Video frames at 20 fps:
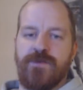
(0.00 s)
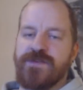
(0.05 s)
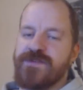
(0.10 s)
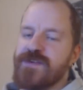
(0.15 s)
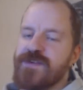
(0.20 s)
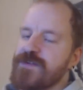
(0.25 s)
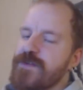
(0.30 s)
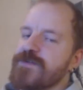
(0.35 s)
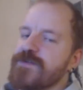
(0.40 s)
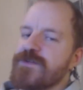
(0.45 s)

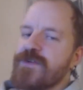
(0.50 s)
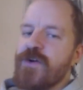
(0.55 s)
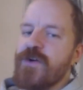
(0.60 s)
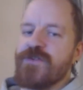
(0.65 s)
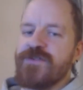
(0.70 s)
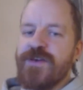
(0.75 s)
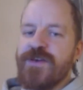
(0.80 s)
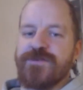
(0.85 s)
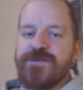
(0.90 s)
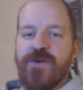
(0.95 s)
Wizards of the
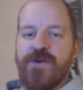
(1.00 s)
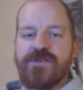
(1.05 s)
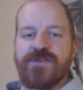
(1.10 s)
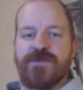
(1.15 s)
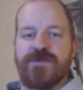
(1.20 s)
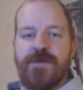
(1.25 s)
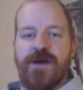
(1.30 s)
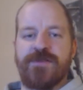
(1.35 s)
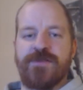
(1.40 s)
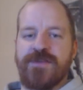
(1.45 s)
Coast have
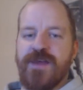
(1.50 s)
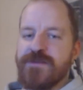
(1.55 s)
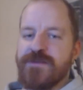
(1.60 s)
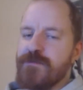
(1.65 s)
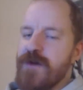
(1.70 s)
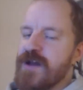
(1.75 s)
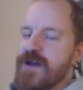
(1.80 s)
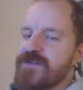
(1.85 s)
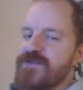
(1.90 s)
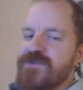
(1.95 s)
talked about
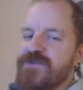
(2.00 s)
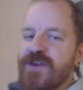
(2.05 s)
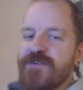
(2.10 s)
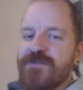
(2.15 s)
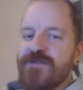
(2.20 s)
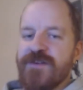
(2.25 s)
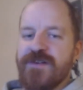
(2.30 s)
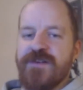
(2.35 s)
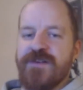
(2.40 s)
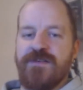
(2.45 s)
that March
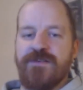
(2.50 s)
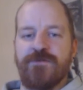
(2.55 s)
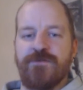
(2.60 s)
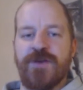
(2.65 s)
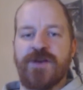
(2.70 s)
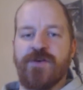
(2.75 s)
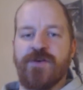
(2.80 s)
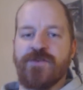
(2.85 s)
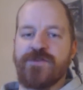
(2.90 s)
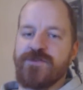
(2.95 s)
7th,
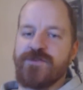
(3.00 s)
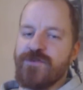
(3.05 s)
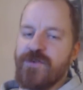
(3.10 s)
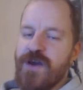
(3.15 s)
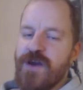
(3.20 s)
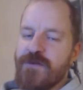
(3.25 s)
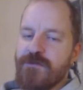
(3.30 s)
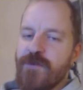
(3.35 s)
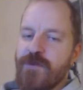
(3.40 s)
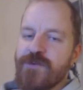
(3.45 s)
we are going
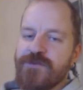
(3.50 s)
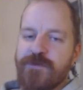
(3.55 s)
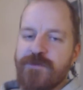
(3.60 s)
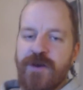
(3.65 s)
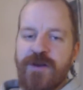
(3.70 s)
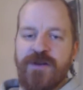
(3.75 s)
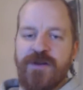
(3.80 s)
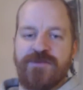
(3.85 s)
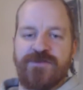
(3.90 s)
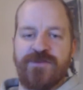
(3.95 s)
to have more
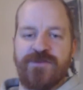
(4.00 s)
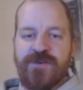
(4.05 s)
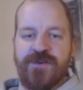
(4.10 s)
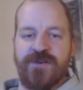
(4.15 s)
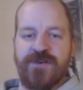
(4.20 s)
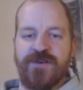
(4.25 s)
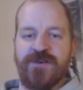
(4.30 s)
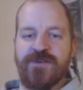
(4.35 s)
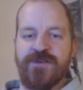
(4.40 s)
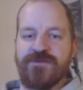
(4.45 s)
spoilers
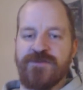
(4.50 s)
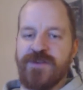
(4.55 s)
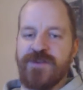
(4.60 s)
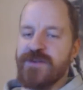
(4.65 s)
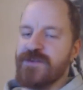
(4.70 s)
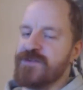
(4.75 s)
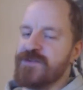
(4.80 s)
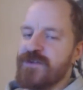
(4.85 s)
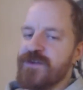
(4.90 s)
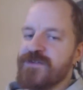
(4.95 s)
for
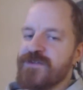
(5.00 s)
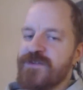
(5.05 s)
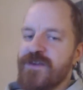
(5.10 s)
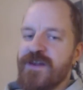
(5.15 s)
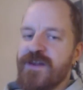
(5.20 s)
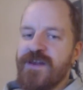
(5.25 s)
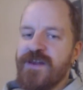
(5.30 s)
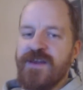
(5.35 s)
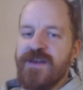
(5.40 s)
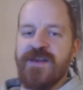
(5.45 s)
this
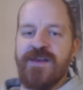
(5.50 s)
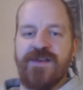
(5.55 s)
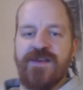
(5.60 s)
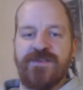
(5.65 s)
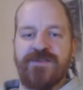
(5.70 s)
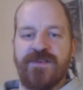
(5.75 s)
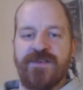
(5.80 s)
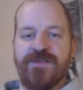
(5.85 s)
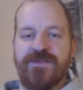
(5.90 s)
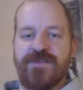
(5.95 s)
set,
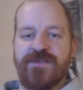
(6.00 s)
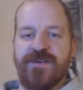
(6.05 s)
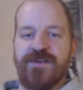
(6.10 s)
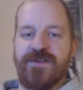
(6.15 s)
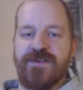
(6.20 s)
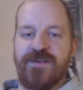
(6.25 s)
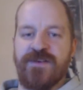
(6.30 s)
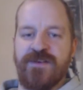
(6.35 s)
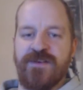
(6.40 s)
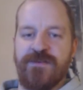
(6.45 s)
since
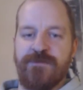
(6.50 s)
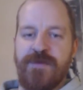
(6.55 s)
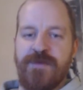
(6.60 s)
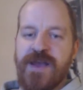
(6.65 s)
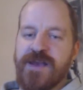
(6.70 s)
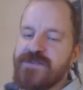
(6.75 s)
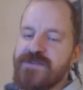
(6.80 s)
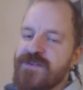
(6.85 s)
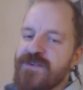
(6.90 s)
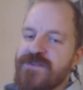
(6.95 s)

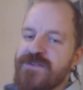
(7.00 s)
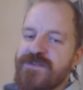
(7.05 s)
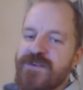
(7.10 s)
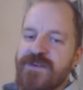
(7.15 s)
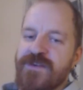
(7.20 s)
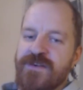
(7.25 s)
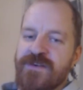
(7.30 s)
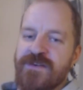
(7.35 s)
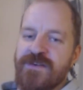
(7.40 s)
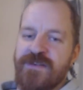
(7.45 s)
PAX
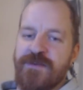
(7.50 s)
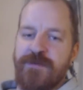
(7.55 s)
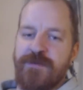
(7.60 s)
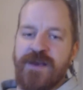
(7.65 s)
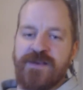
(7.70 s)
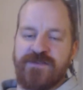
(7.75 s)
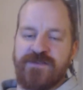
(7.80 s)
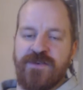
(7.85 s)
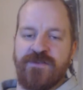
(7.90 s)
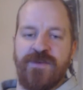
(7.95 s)
the
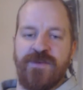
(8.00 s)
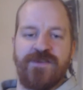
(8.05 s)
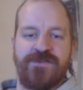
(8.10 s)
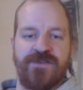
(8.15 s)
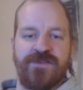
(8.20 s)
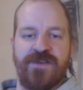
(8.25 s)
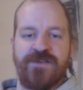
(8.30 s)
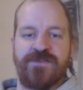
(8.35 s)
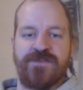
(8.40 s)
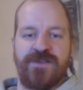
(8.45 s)
PAX
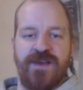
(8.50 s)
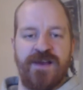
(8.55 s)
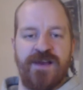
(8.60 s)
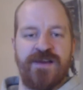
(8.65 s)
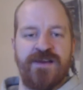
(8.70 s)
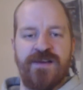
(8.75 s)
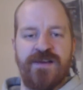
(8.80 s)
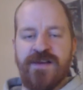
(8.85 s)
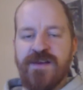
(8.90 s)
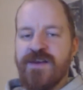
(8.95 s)
convention is
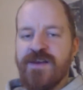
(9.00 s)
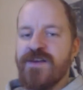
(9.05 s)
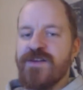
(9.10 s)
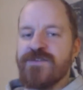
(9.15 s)
there.